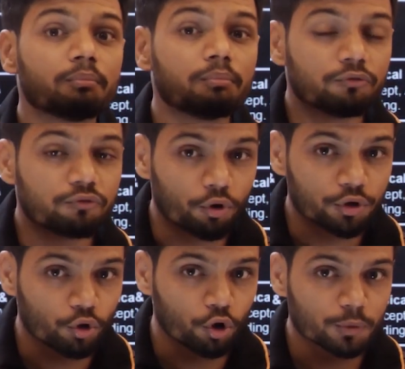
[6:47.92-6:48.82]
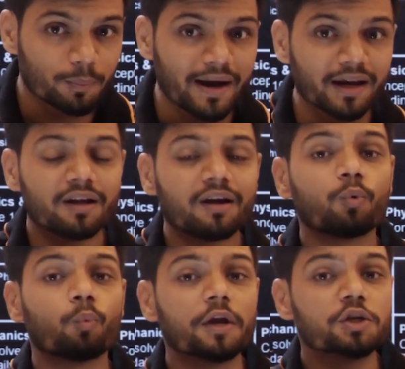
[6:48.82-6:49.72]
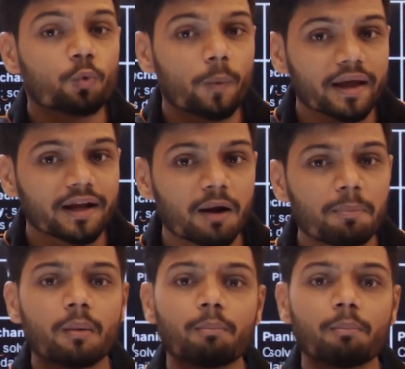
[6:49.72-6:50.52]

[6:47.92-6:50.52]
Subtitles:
before you go to bed, when you wake up,